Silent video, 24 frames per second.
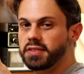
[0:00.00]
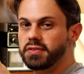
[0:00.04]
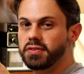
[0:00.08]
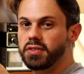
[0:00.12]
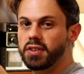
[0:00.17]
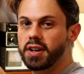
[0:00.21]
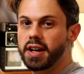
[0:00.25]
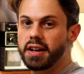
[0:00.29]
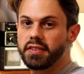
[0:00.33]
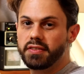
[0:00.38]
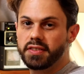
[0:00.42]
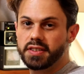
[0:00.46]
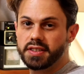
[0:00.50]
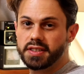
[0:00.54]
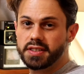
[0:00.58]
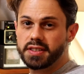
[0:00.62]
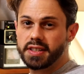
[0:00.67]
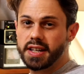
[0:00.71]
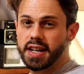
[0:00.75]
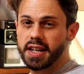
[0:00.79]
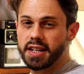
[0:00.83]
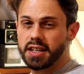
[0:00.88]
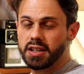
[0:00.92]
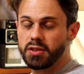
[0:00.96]
if you have a
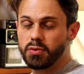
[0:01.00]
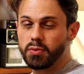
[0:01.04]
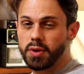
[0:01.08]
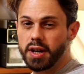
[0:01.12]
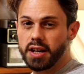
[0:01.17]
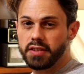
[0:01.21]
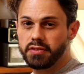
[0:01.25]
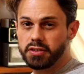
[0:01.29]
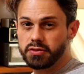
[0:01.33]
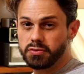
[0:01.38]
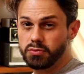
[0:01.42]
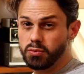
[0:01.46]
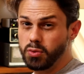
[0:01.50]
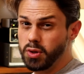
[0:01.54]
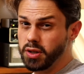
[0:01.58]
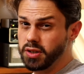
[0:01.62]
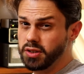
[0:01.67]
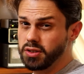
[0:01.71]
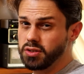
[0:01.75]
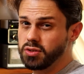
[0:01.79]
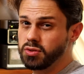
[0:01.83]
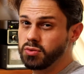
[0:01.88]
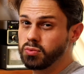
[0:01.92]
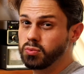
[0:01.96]
standing wave of
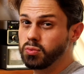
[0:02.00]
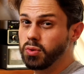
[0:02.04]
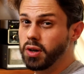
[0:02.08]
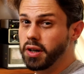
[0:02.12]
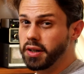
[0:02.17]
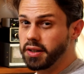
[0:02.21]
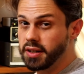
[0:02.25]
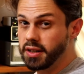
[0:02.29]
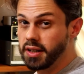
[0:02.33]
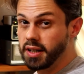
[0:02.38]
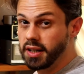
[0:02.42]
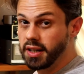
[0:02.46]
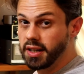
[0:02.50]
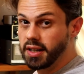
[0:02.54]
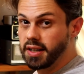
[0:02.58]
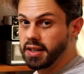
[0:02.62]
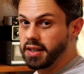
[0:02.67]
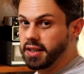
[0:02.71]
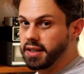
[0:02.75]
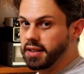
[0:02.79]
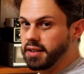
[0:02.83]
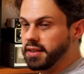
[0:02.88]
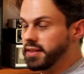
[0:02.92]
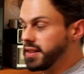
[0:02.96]
1 to 1,
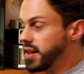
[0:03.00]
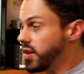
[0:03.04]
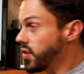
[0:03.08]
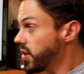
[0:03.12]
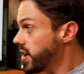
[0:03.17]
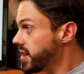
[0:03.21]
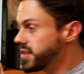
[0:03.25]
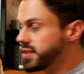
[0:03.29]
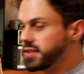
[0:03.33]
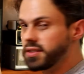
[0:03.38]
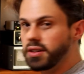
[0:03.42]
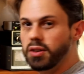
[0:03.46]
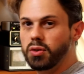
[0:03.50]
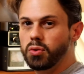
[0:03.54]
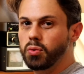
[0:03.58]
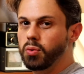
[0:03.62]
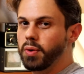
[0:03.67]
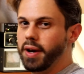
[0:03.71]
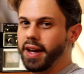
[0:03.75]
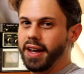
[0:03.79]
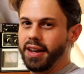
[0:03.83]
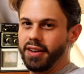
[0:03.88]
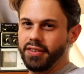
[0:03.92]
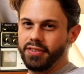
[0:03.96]
there is no
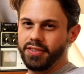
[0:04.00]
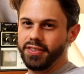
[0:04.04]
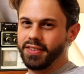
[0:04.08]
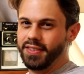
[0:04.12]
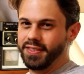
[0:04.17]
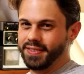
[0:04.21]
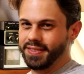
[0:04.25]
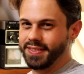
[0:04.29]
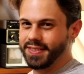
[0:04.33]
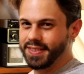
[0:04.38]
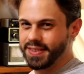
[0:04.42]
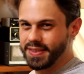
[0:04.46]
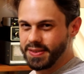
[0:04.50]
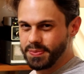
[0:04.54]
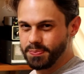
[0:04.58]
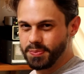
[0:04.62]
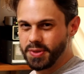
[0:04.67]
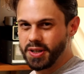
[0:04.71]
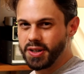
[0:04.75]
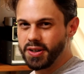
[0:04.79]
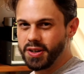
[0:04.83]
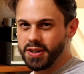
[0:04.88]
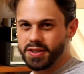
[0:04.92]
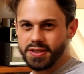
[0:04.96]
wave
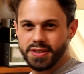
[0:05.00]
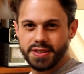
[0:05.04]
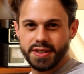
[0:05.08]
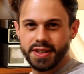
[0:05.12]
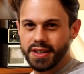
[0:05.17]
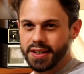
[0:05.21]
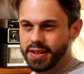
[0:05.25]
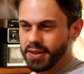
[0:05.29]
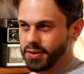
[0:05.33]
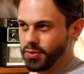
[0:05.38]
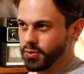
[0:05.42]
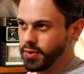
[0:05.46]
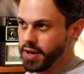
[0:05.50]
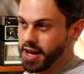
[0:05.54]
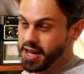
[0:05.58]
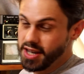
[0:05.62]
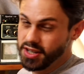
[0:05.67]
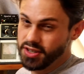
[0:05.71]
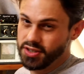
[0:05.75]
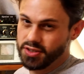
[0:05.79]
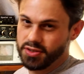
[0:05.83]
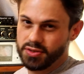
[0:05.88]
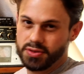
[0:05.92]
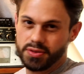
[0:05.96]
because the
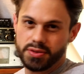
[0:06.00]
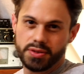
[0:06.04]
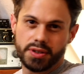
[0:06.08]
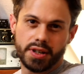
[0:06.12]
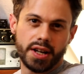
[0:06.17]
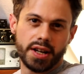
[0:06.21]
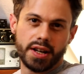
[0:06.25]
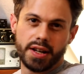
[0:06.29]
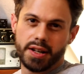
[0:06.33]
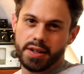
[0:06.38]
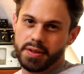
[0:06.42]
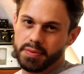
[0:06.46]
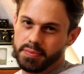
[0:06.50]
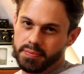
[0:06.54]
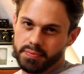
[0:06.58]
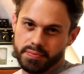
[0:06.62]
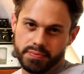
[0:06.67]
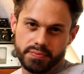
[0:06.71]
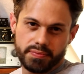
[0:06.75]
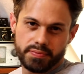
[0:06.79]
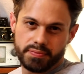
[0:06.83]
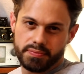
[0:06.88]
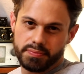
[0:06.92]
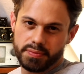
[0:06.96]
ratio
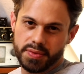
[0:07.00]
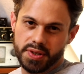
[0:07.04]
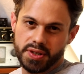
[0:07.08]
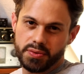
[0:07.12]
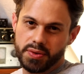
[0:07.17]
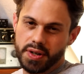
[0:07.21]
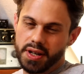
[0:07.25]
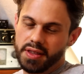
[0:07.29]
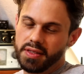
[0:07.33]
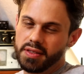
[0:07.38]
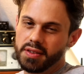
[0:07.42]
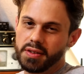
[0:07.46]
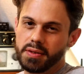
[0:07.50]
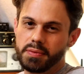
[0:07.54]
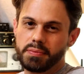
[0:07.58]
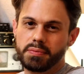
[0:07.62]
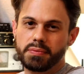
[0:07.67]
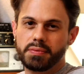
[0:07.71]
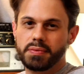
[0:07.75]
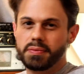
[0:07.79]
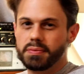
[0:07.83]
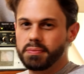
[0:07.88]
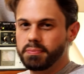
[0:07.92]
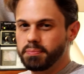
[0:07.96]
between the
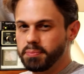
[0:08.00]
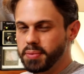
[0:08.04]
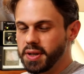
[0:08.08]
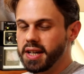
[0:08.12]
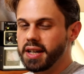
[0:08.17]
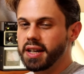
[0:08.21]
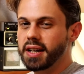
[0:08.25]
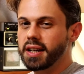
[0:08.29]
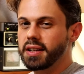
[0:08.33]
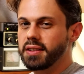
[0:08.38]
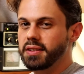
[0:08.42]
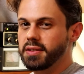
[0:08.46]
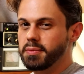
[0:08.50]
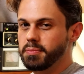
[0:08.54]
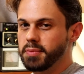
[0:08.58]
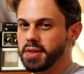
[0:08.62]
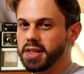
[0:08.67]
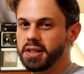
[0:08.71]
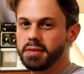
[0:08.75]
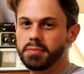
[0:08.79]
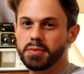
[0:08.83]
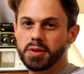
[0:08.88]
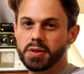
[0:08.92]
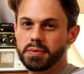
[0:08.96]
peak and the
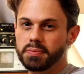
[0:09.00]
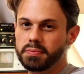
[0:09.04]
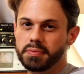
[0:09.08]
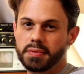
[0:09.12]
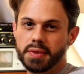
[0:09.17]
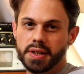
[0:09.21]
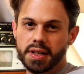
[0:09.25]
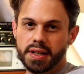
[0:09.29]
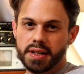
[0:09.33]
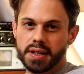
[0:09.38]
minimum